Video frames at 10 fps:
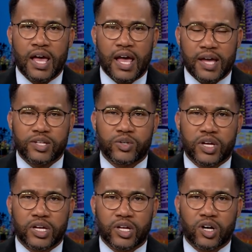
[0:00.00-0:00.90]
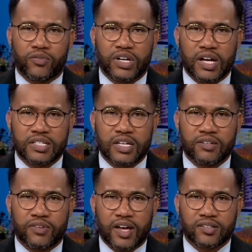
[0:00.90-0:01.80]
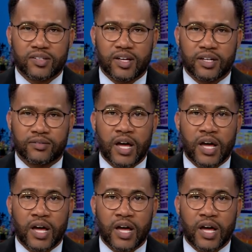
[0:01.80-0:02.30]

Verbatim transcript: and you can get a COVID 19 vaccine.